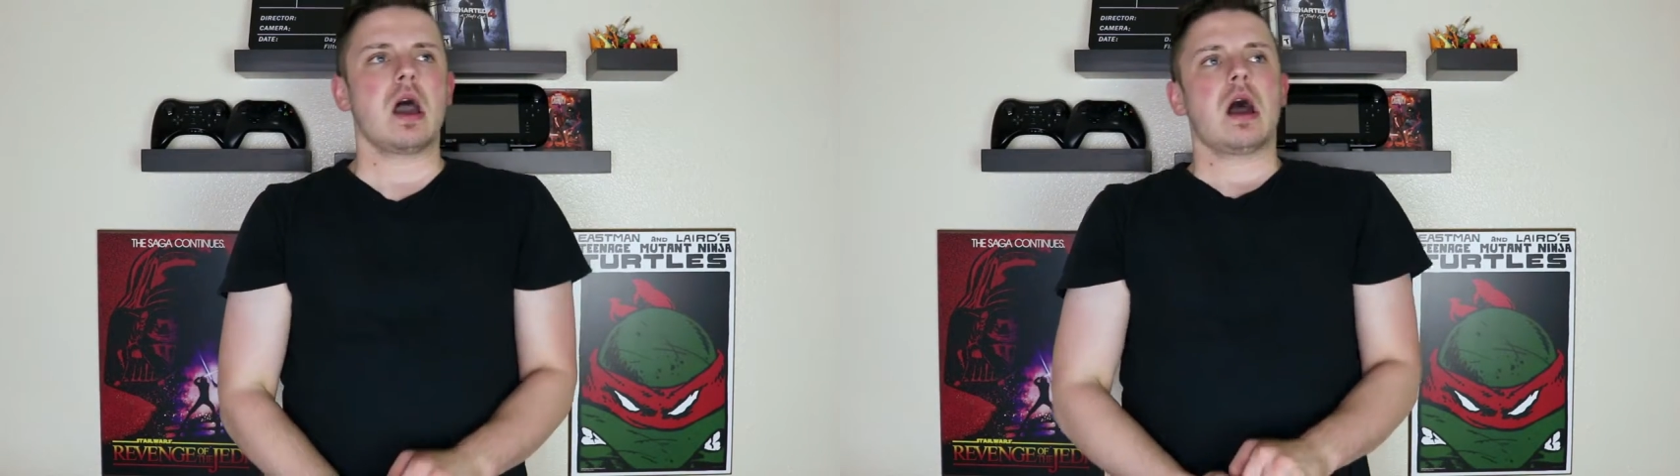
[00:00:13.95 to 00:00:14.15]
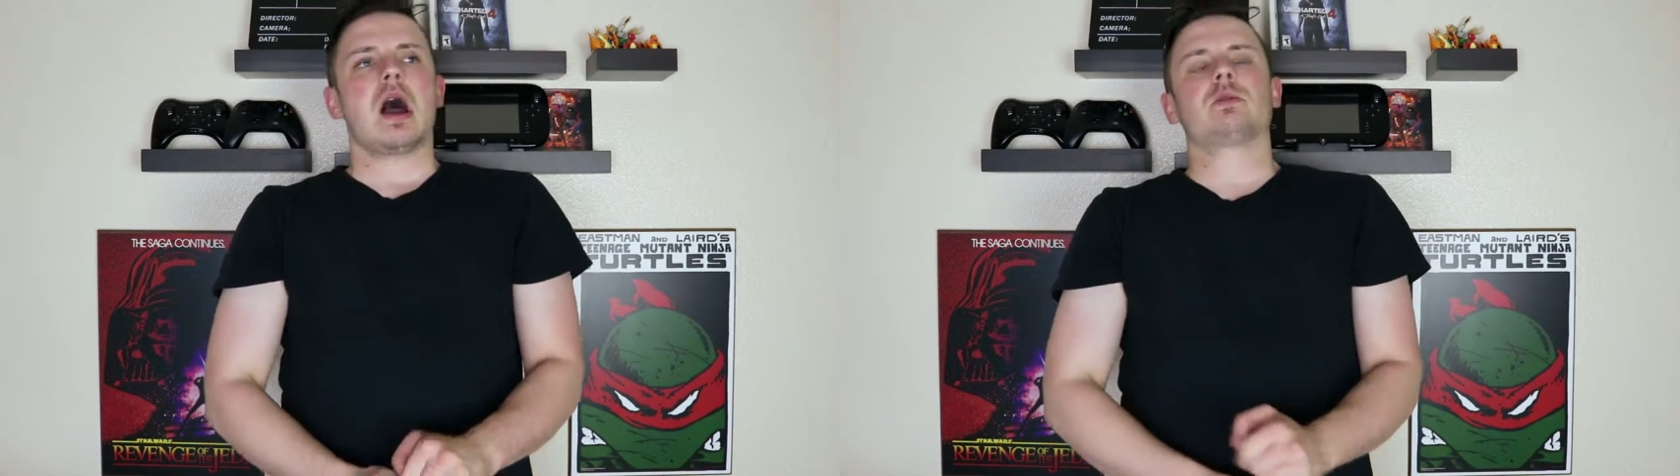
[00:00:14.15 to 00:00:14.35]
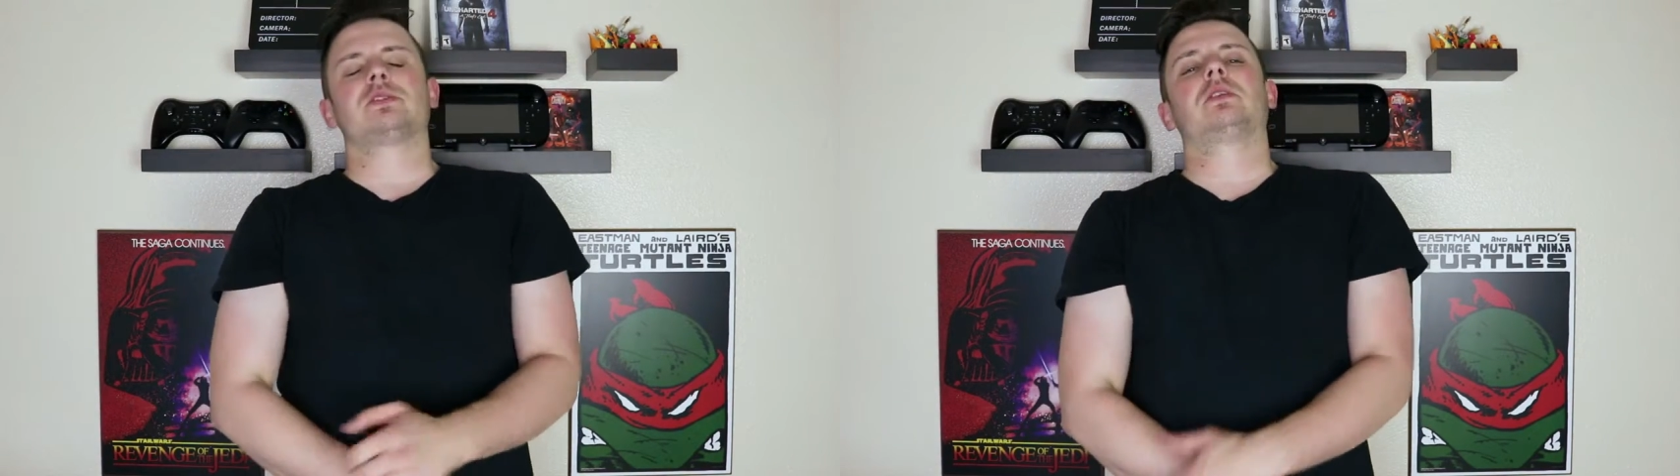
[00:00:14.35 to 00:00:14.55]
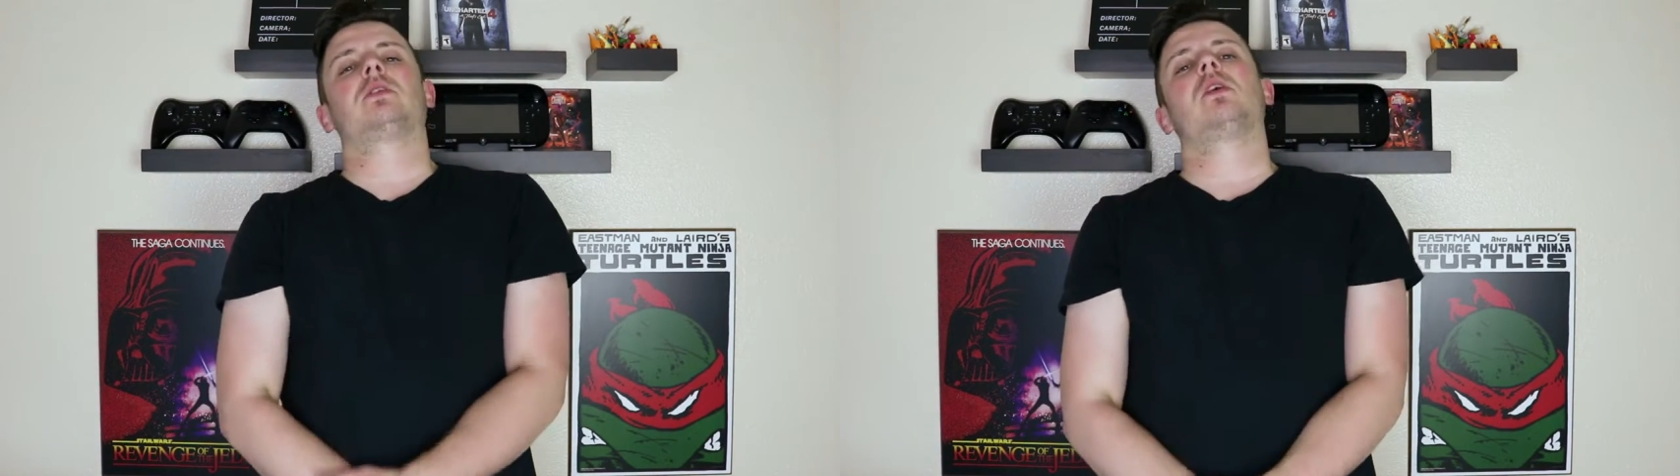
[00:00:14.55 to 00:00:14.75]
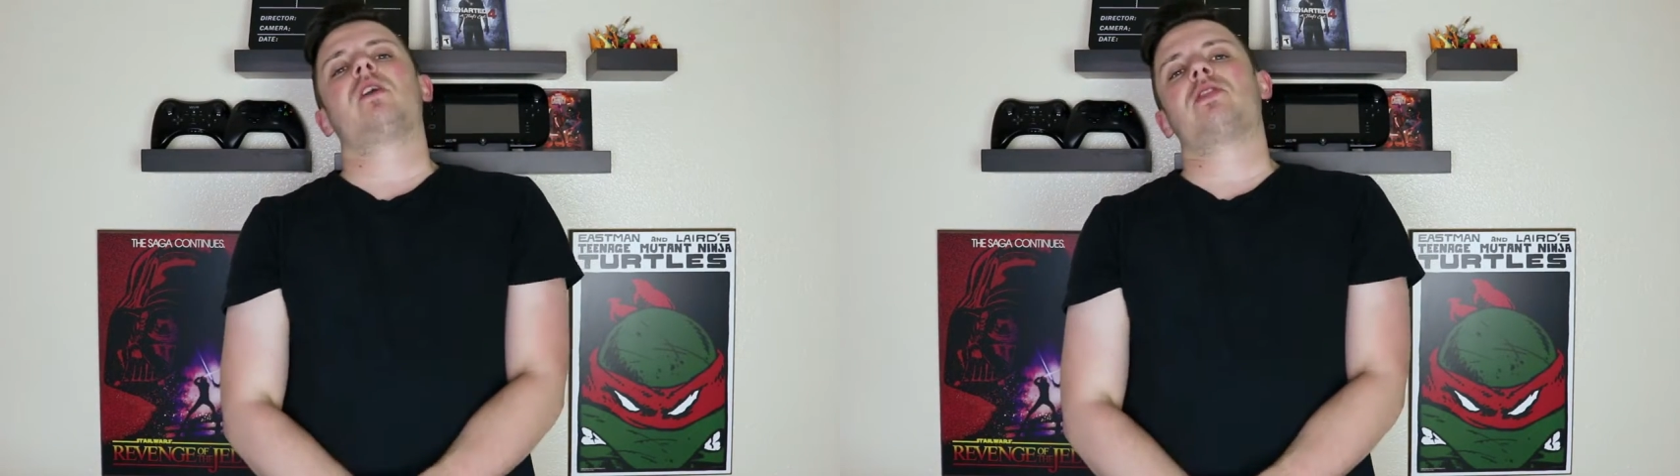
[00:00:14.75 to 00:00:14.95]
I was a
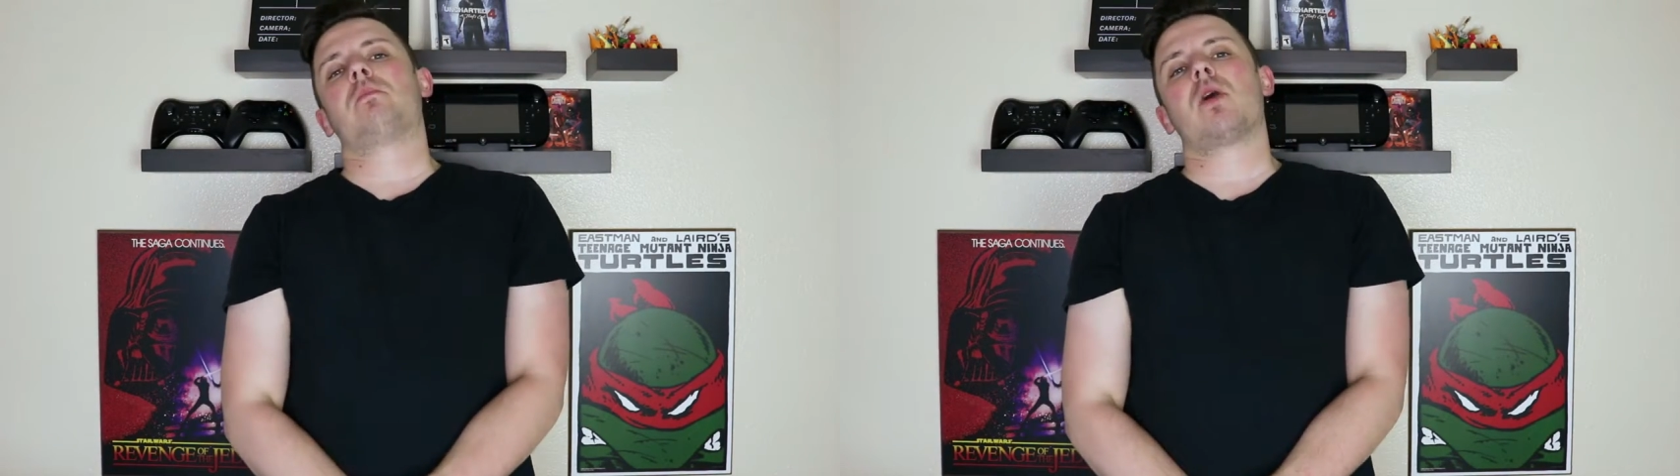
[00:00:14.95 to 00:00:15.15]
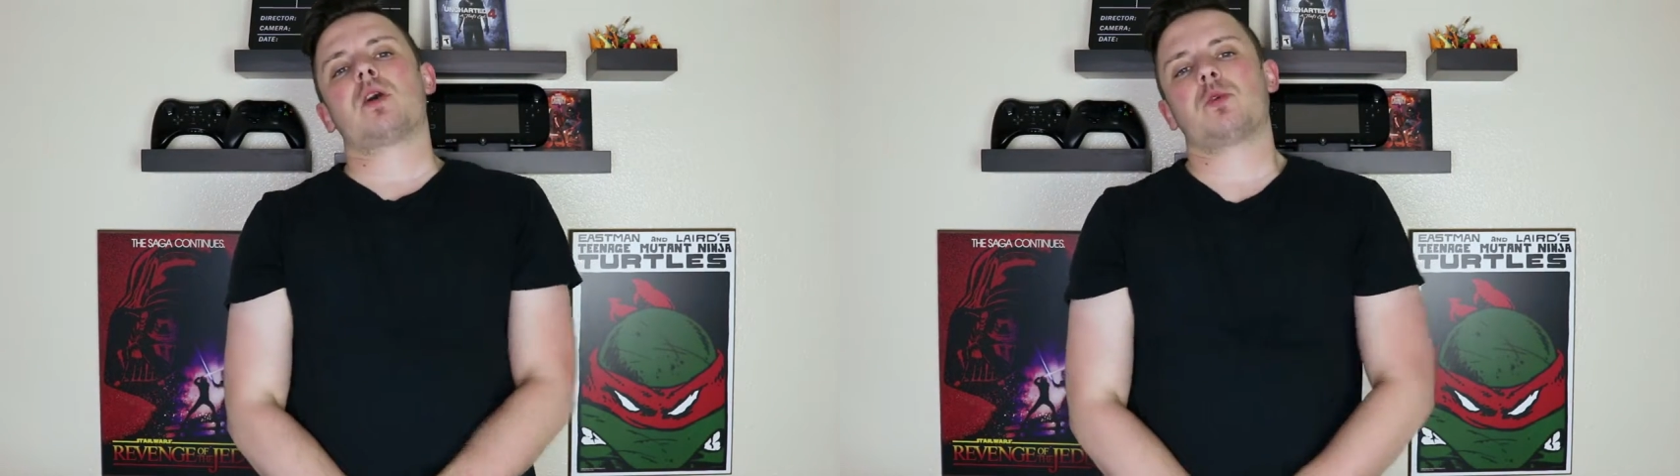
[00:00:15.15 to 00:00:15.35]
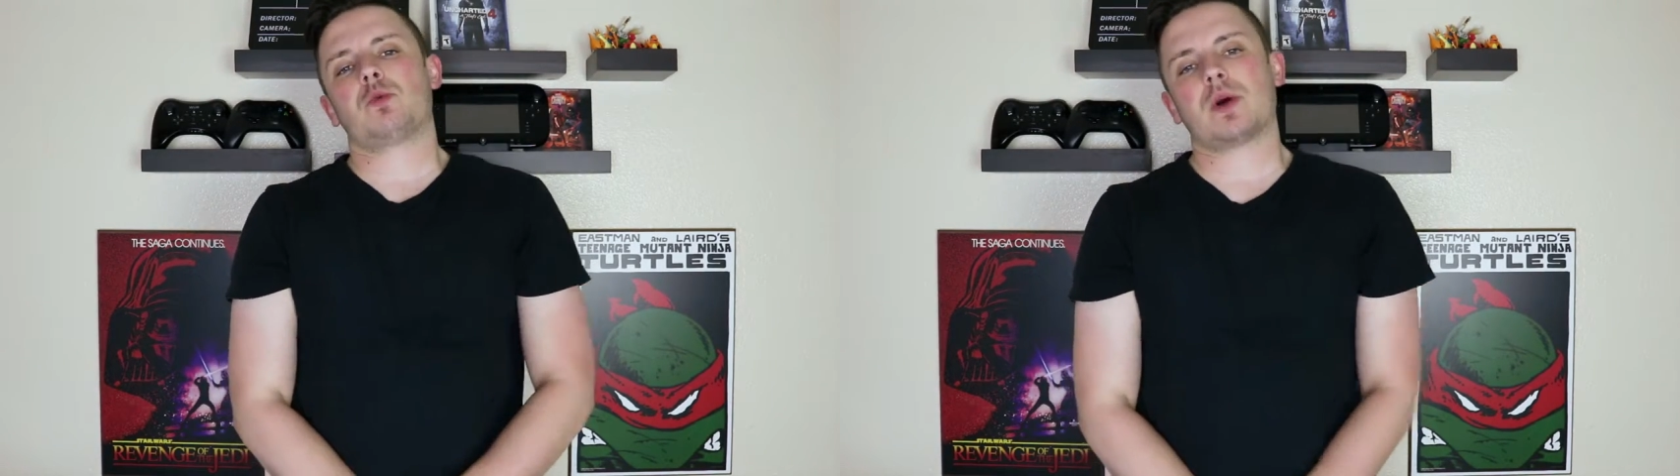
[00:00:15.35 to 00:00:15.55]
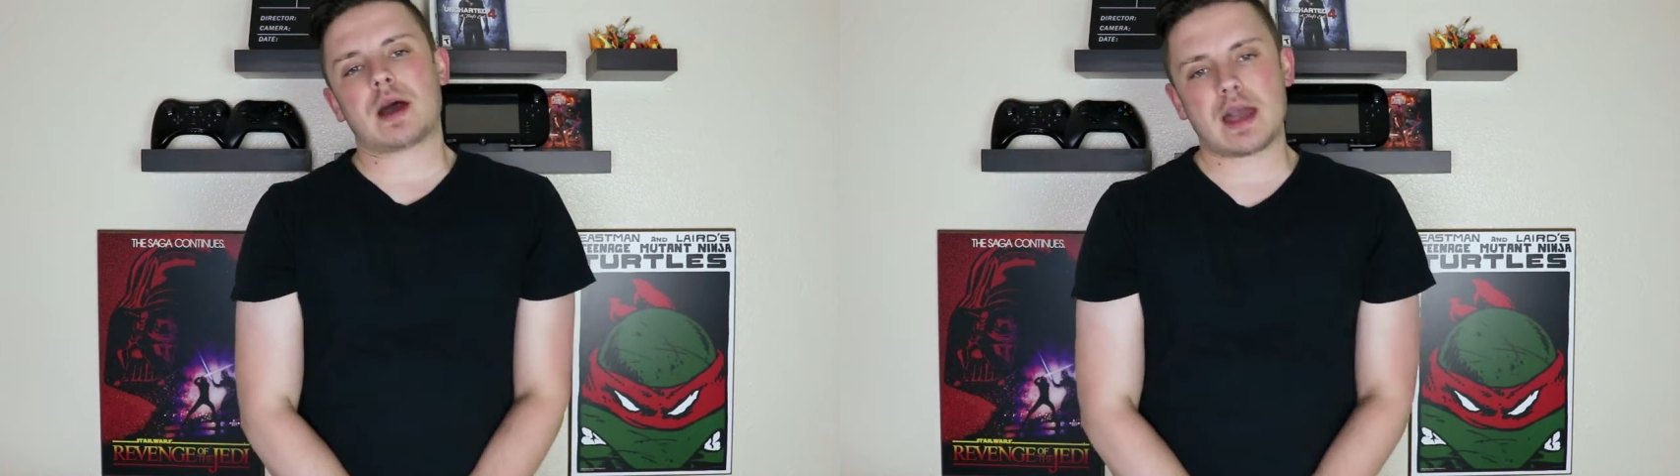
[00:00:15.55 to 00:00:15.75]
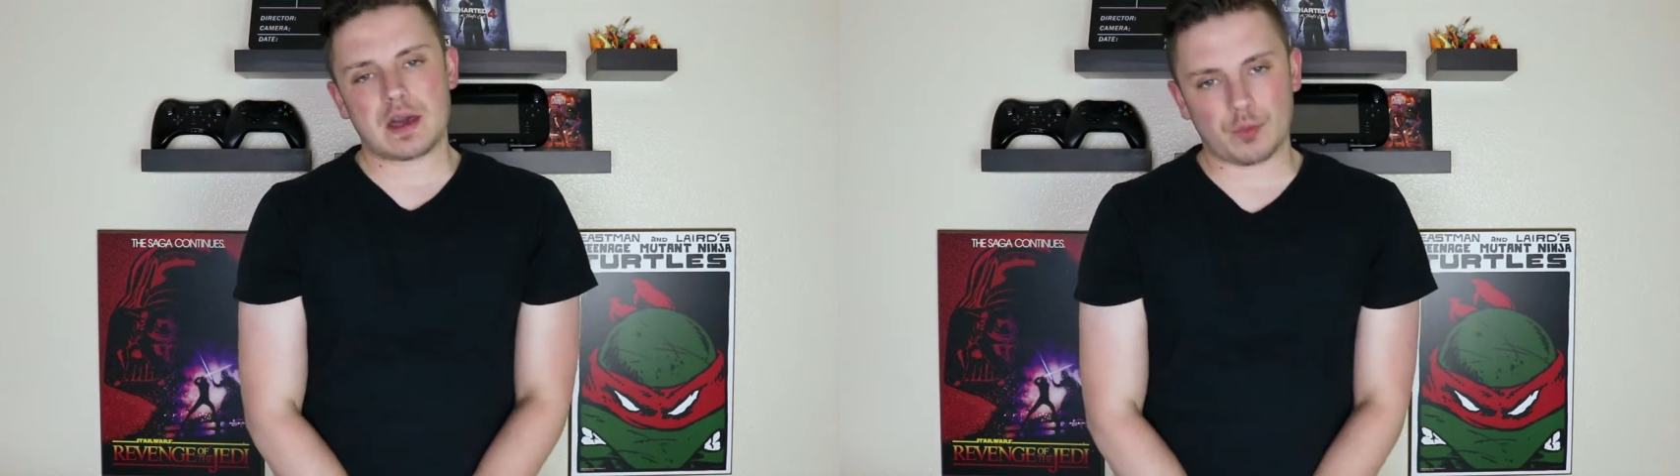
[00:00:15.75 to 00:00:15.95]
little off the mark with what
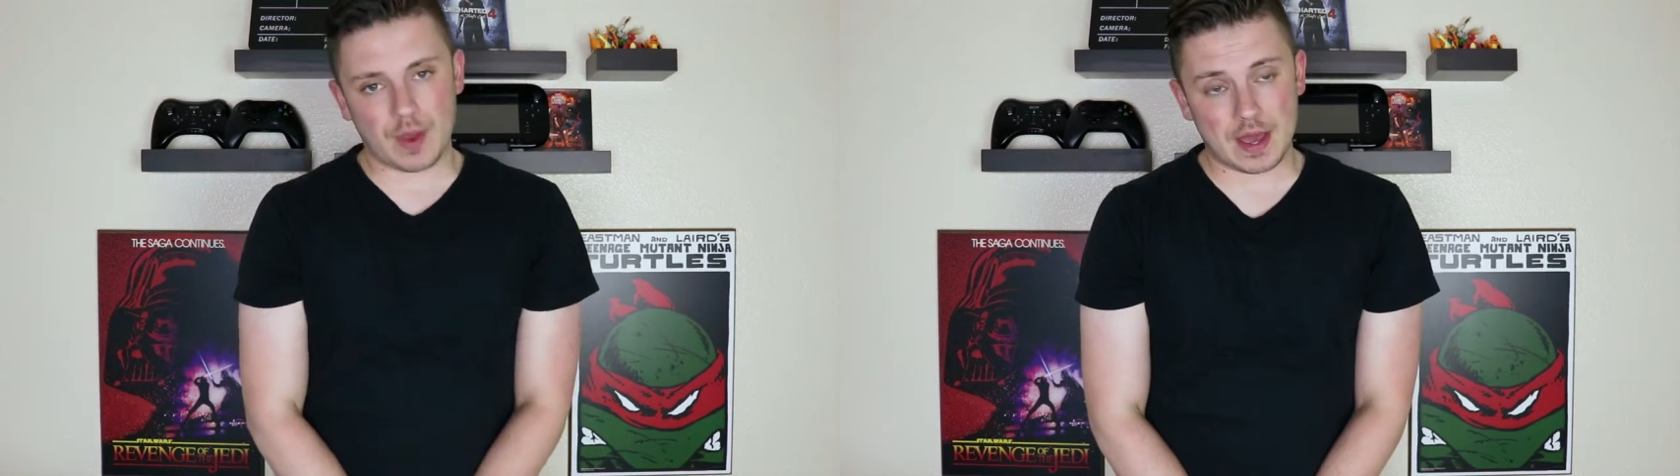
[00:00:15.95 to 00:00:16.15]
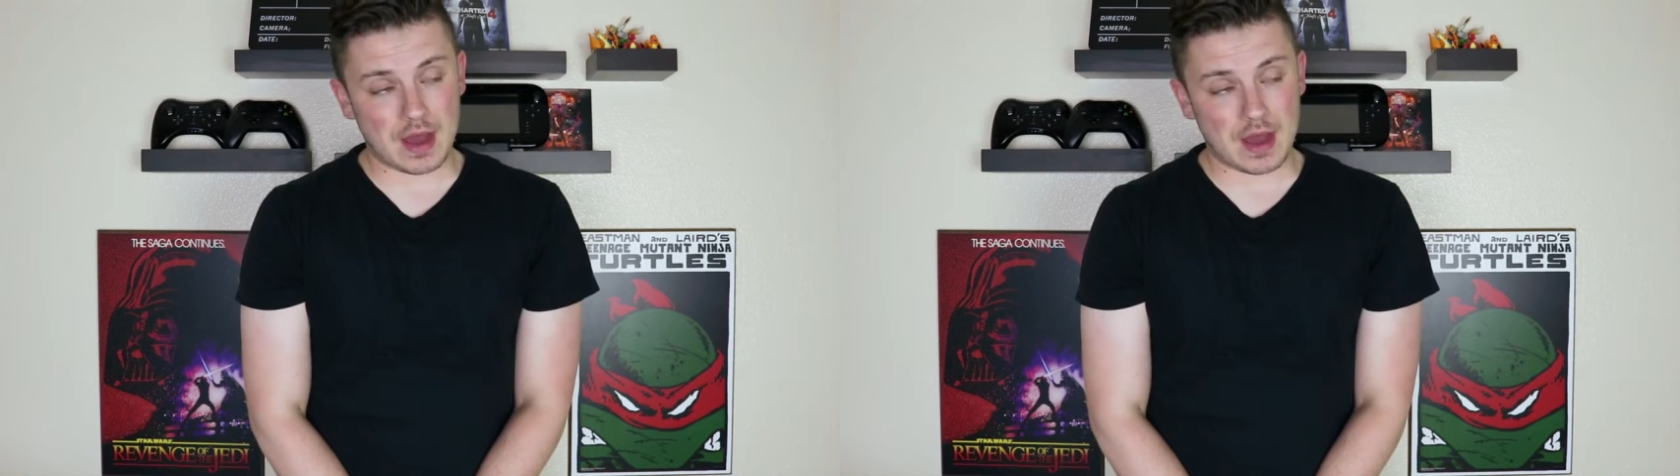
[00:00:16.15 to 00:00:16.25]
I had read.